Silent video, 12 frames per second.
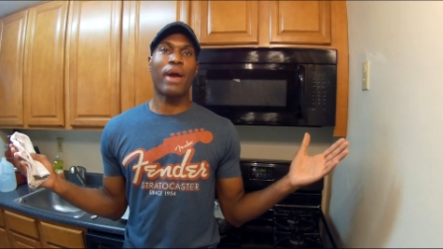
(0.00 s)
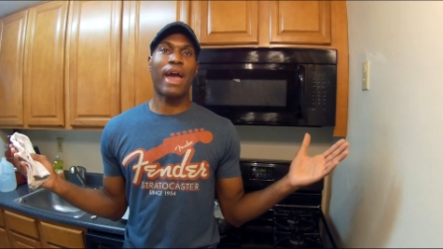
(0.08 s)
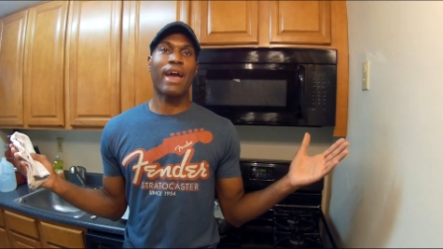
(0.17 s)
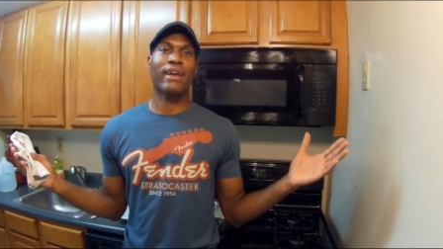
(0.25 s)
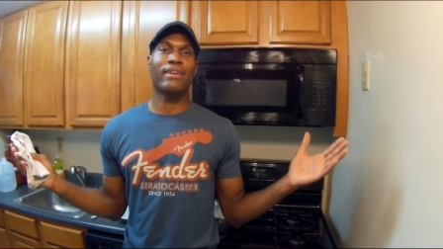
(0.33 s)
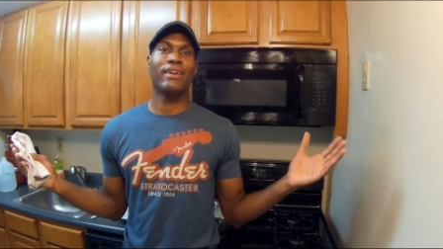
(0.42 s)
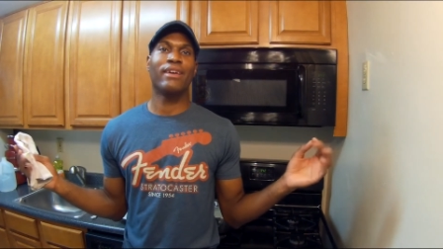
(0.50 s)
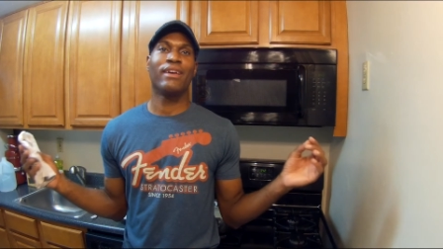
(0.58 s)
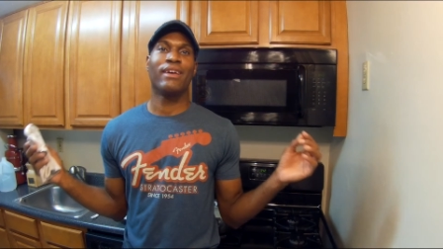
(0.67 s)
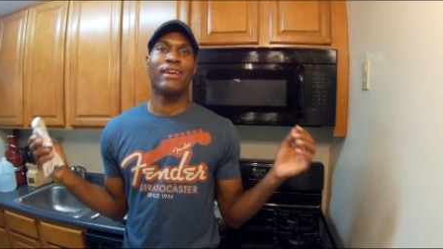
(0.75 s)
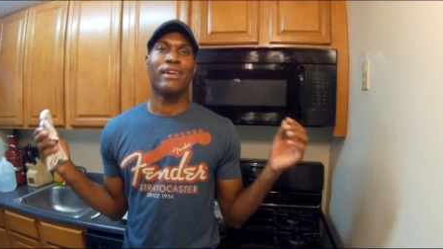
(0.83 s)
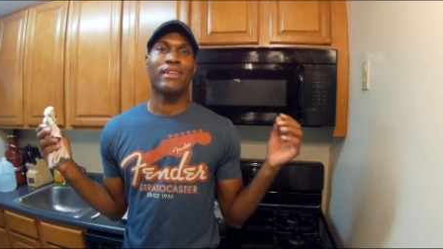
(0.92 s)
back
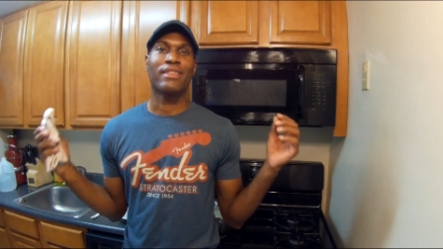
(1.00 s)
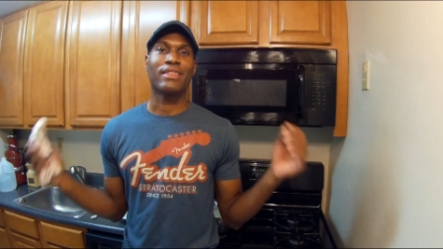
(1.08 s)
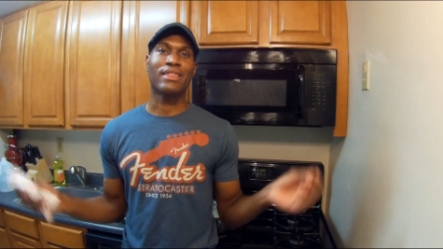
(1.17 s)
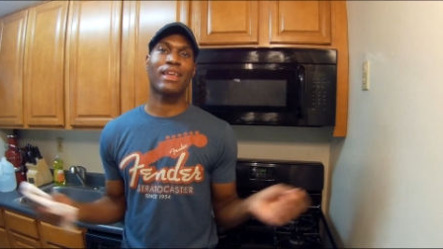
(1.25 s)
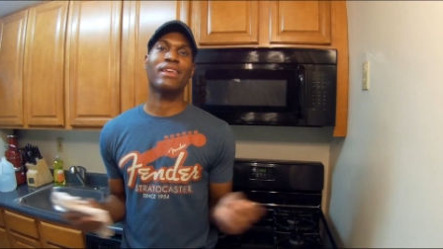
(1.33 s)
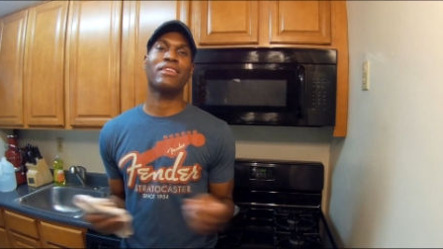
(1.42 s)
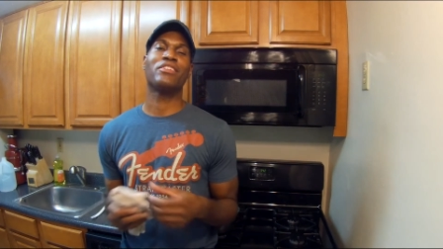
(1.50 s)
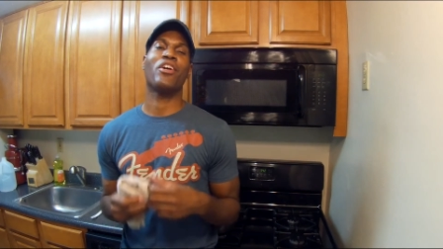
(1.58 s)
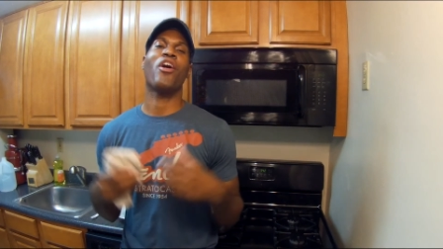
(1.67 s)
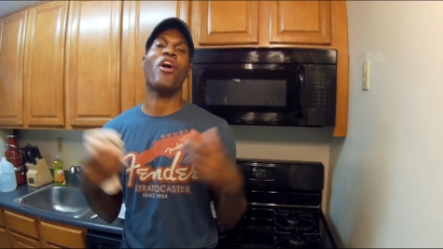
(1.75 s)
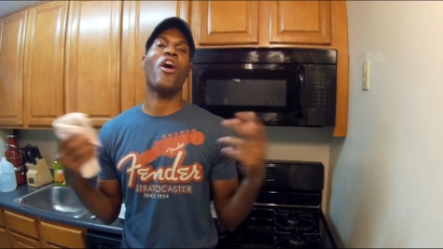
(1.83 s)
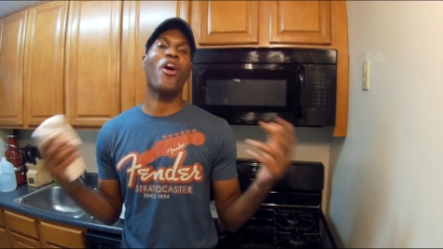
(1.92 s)
thank
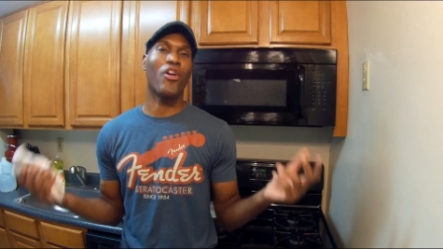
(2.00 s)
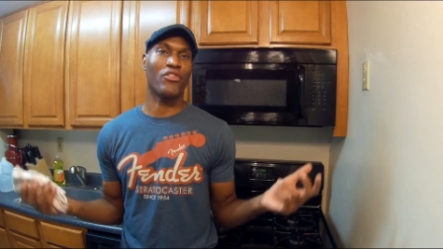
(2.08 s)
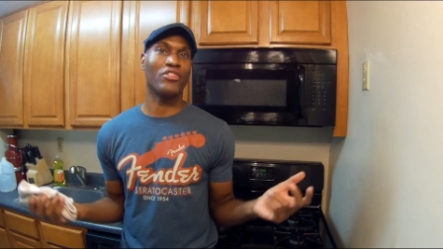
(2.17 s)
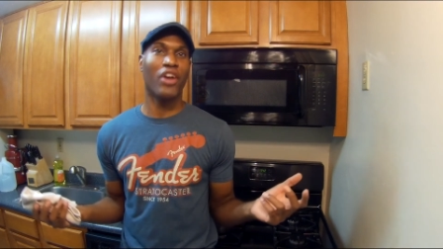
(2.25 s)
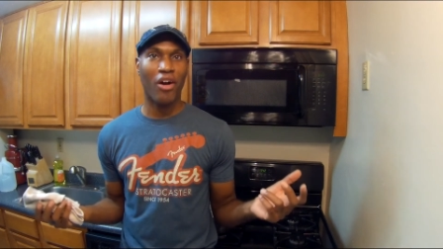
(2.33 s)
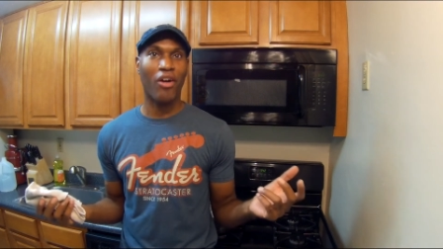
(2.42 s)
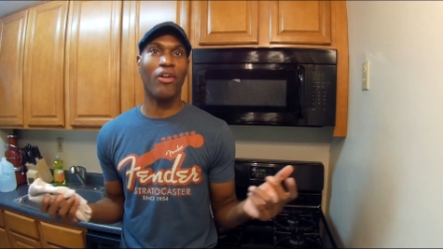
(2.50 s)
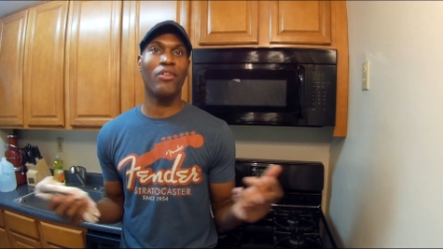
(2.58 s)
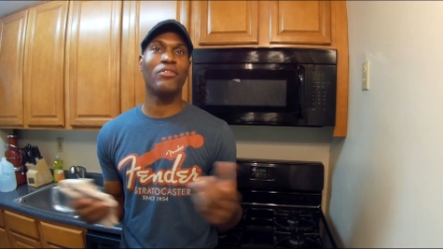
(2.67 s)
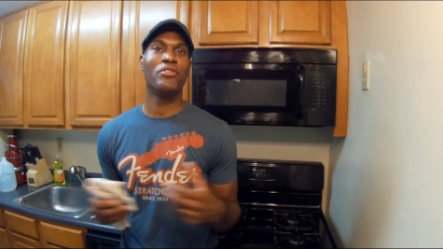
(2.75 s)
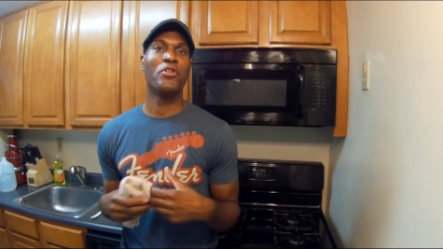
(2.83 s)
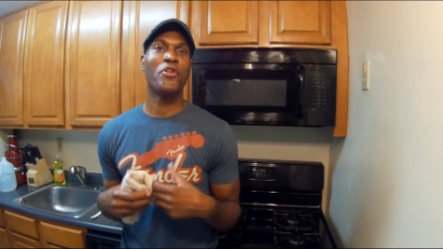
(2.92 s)
all y'all
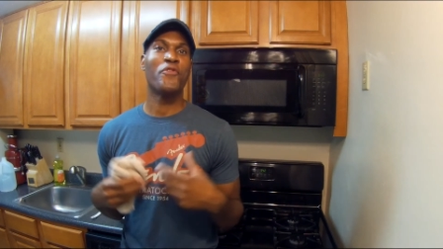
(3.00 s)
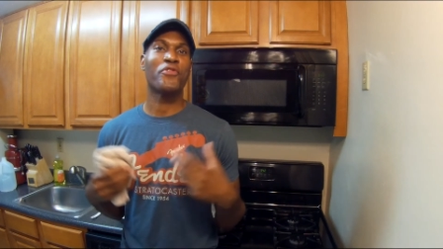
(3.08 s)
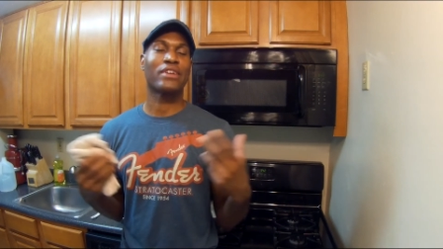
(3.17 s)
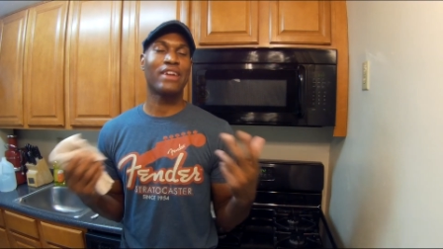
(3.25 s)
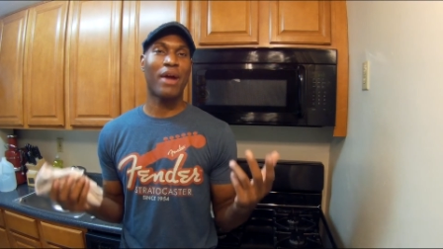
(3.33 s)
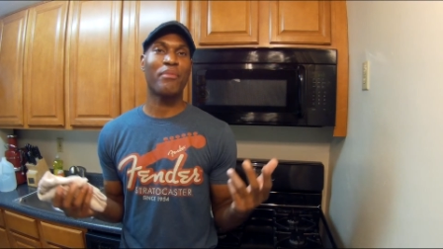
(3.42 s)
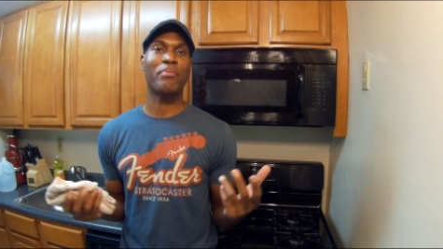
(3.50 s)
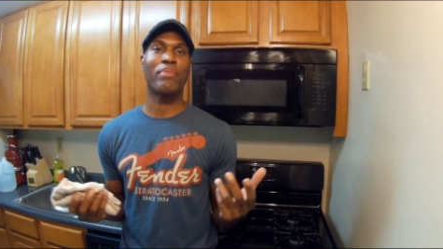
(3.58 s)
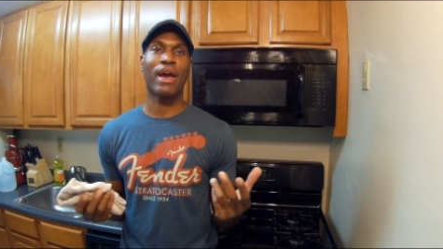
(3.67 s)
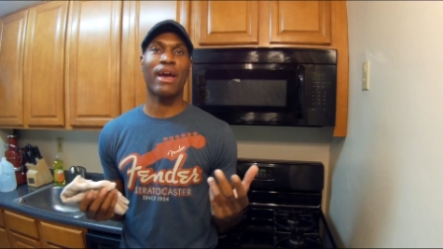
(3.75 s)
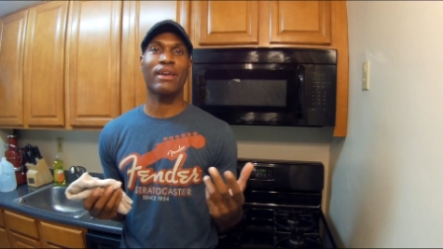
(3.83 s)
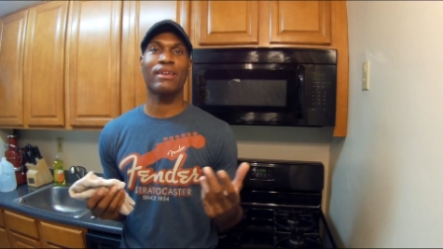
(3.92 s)
for coming
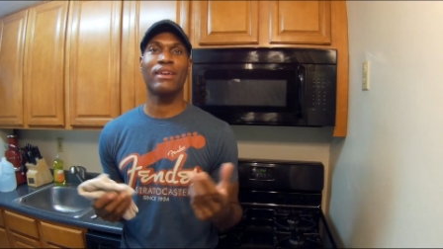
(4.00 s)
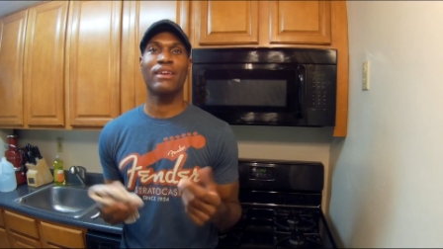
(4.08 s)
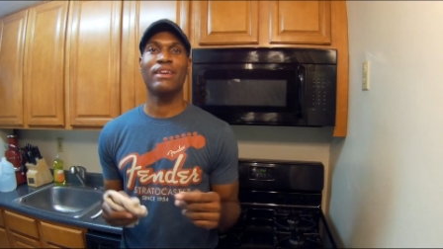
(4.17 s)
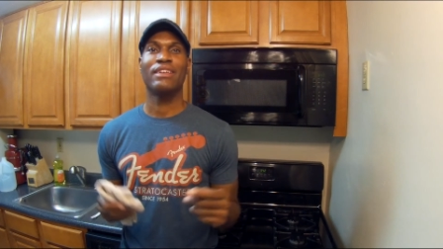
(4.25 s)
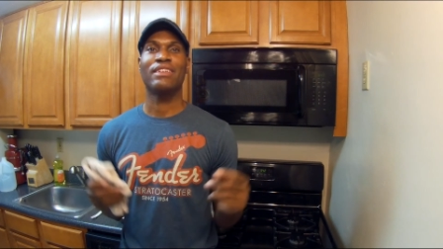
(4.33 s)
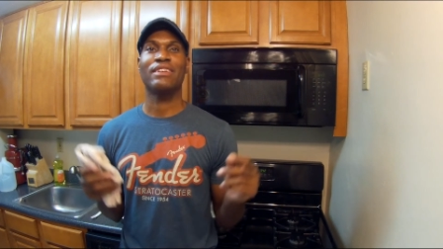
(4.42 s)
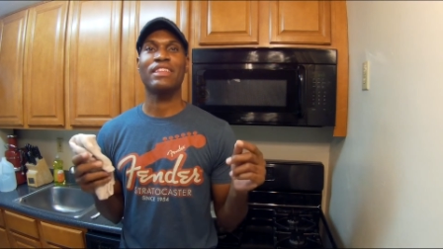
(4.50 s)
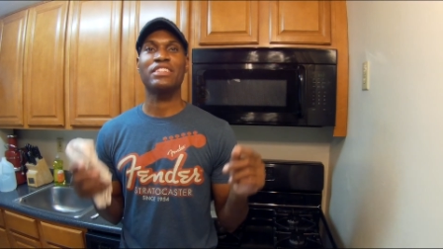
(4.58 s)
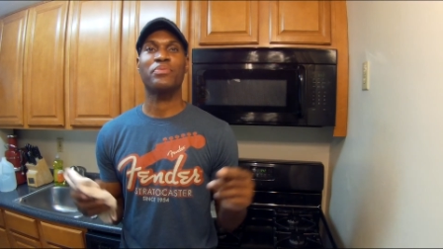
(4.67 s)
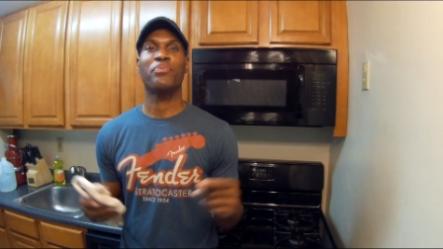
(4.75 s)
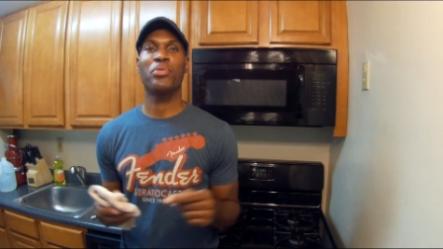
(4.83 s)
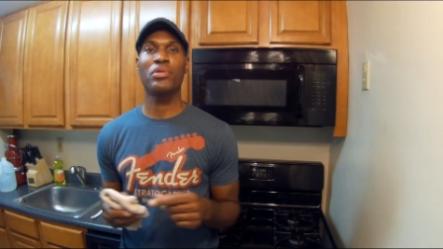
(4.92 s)
back. Now
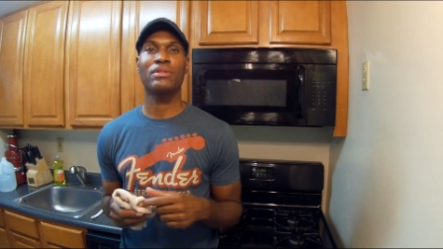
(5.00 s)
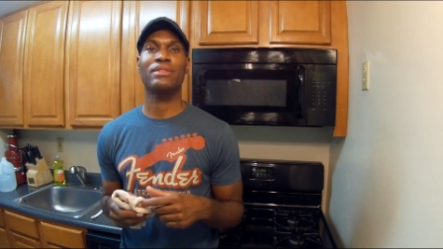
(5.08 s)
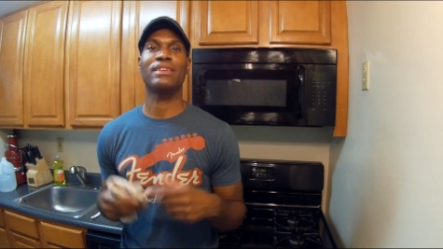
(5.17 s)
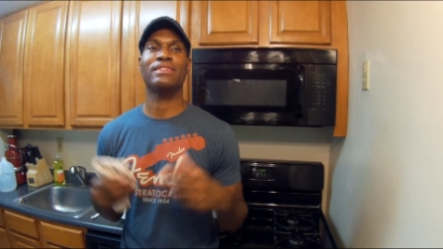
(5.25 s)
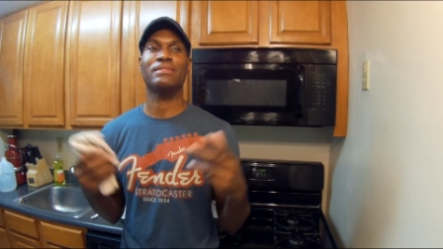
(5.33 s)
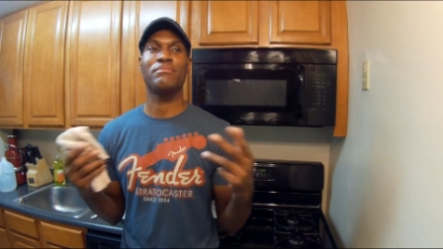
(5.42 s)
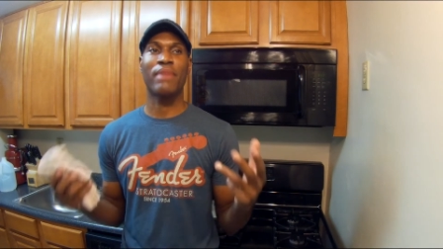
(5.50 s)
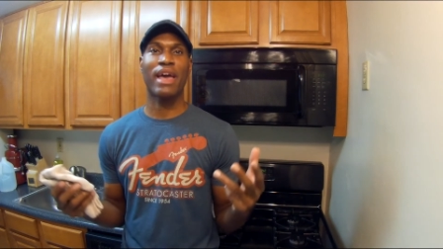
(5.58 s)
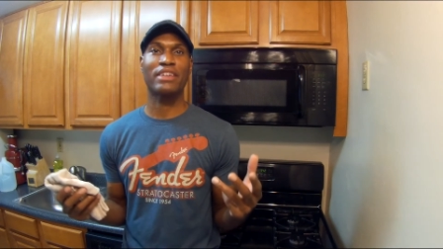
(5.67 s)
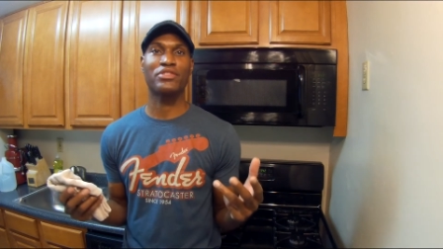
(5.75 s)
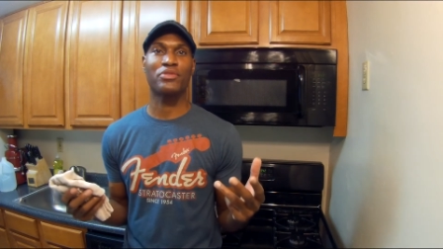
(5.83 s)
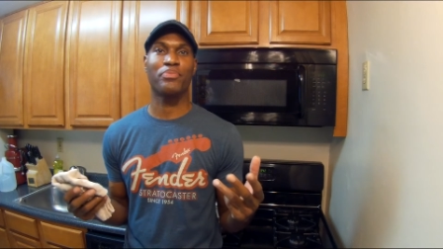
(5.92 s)
let's put this
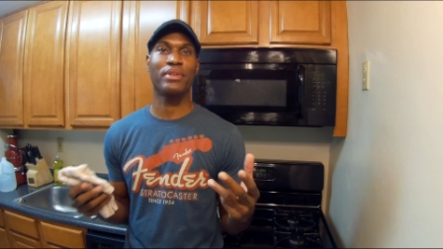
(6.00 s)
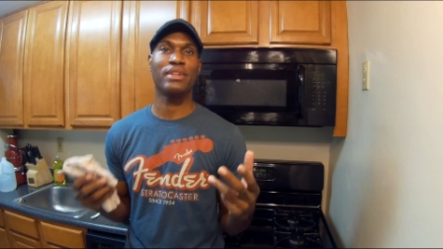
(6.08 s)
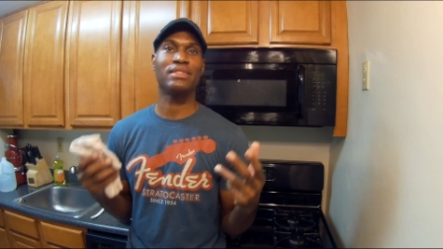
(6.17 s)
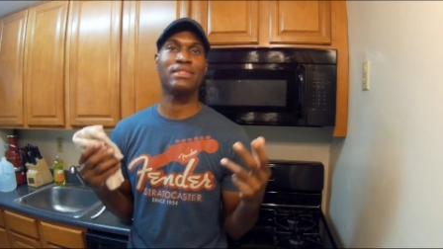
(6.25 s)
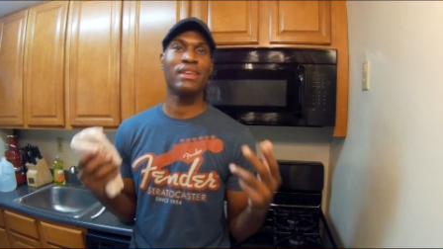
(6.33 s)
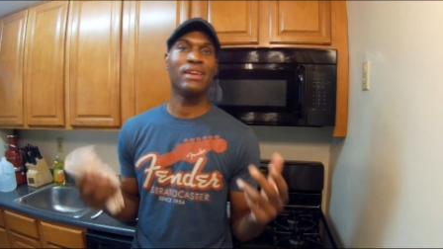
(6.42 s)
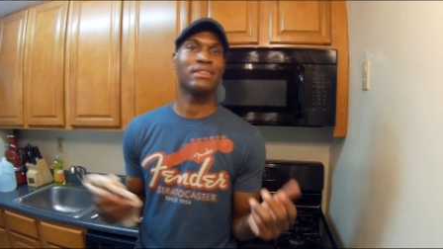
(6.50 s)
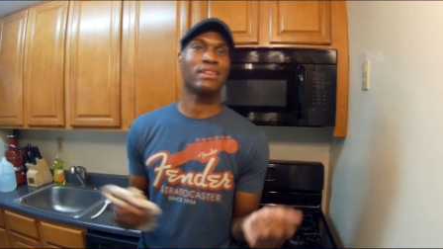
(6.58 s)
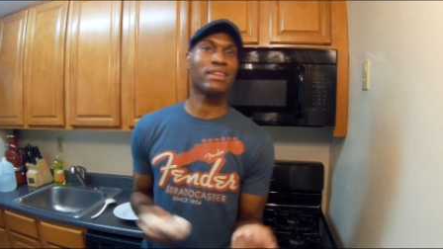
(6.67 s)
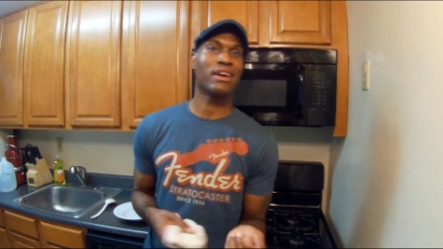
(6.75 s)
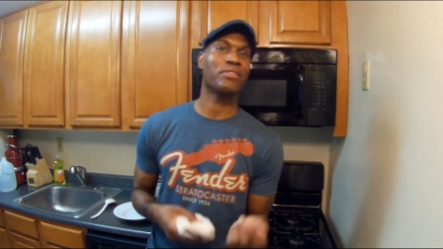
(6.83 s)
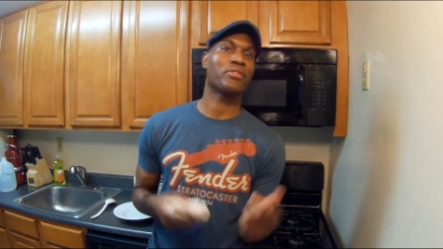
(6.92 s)
masterpiece
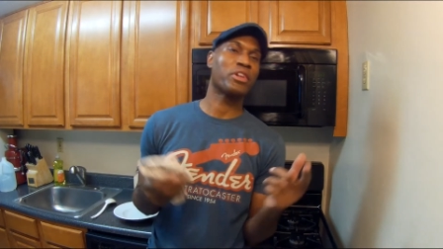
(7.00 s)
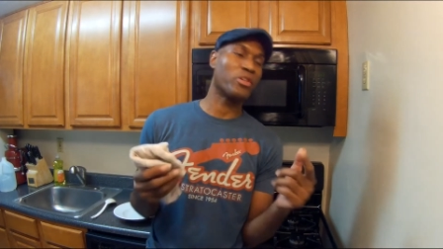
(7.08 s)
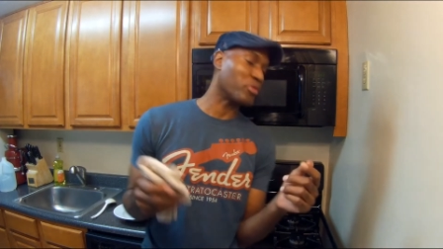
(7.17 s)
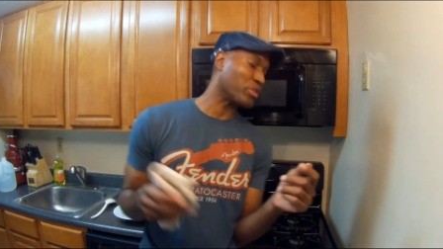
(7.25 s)
together. Here